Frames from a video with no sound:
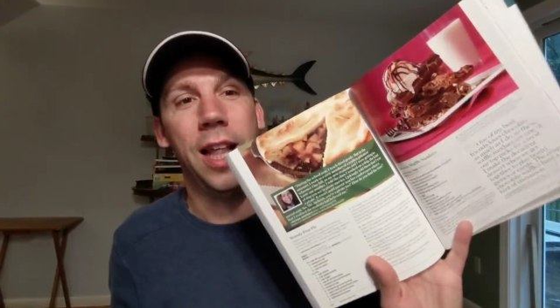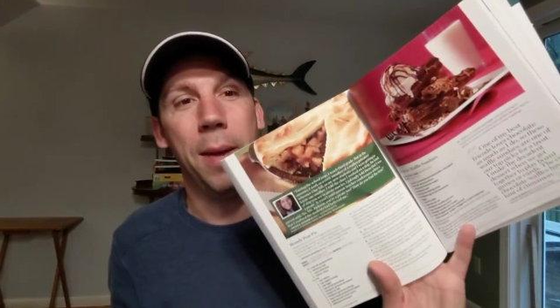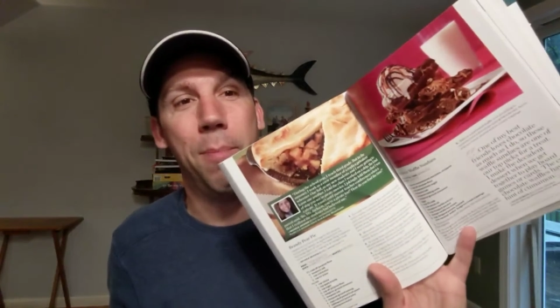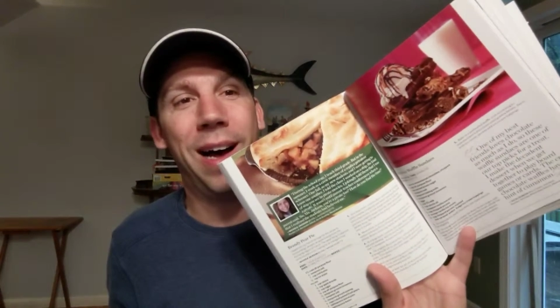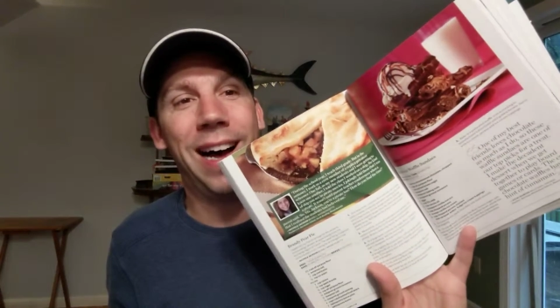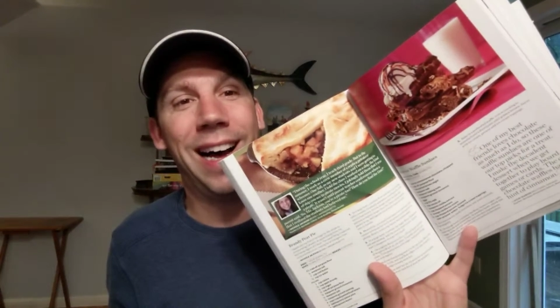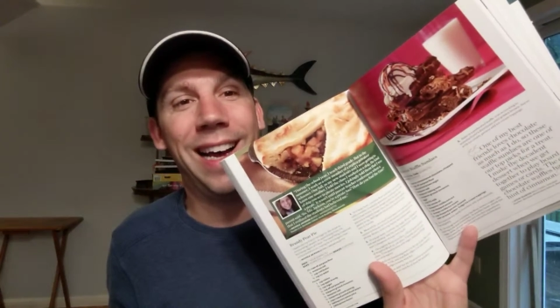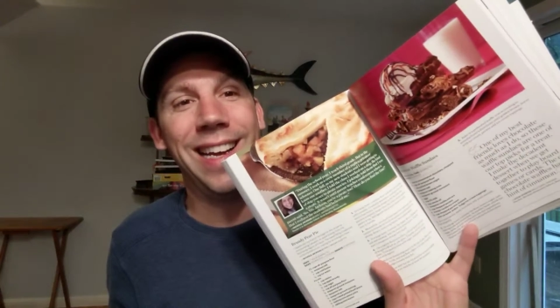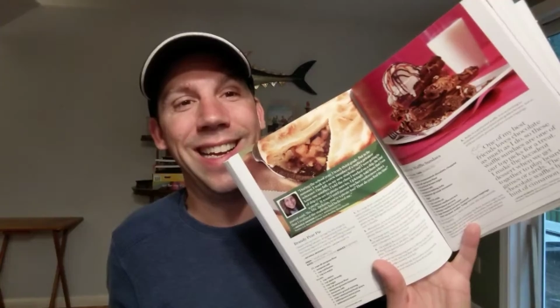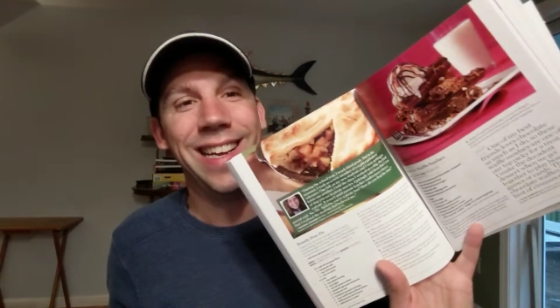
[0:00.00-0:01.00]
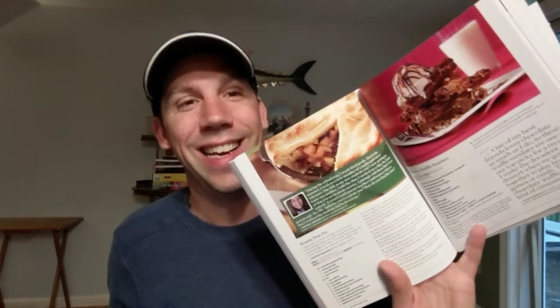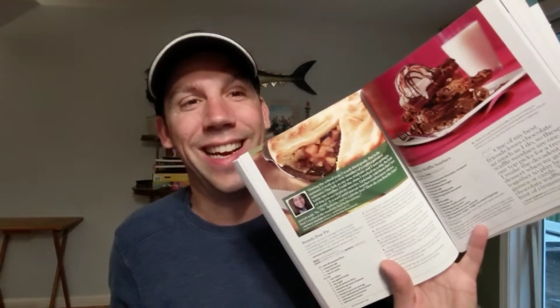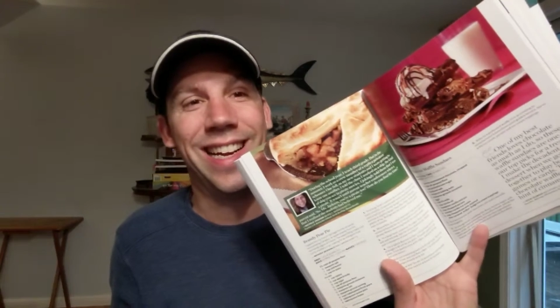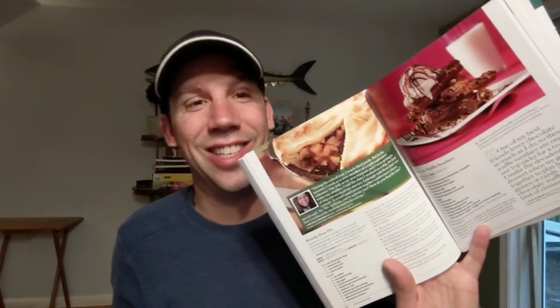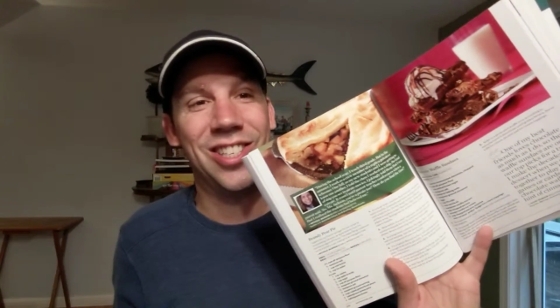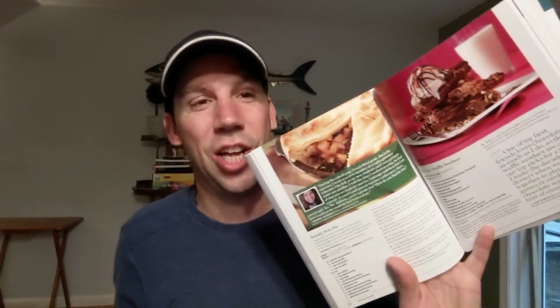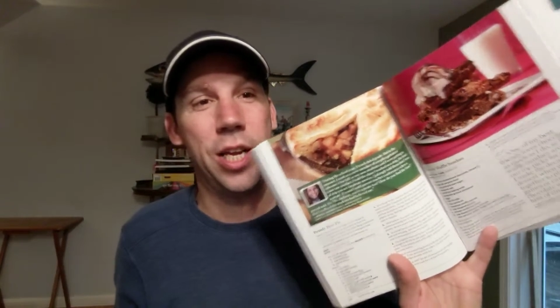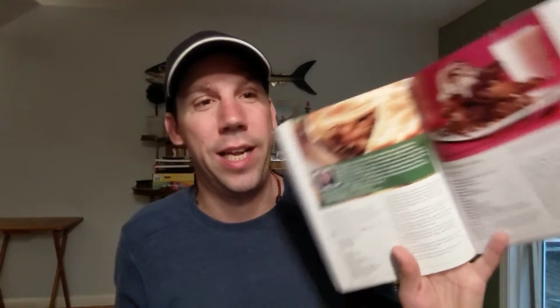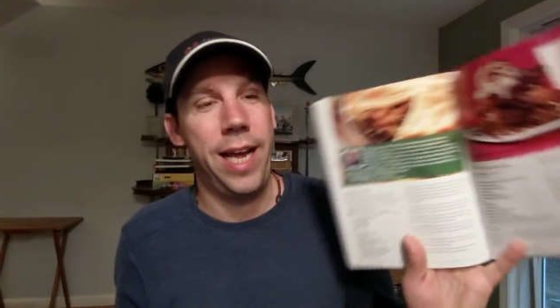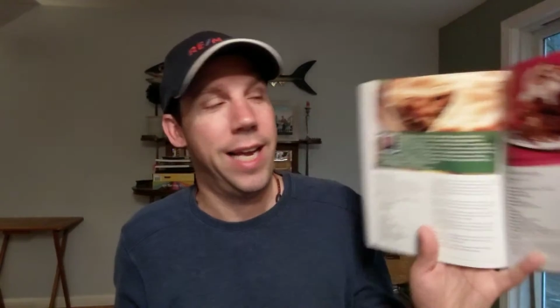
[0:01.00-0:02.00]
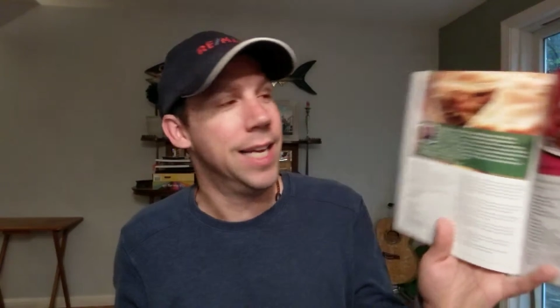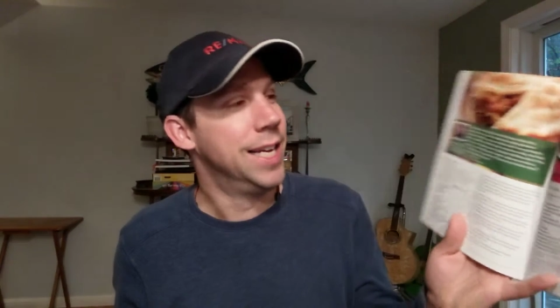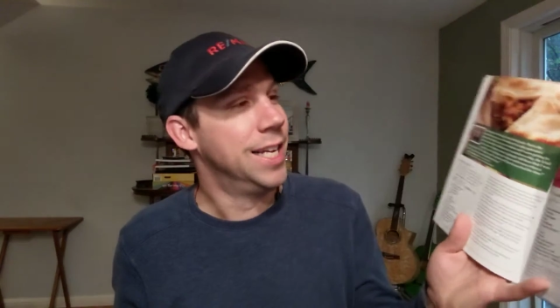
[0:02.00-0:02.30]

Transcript: like pie and a sundae.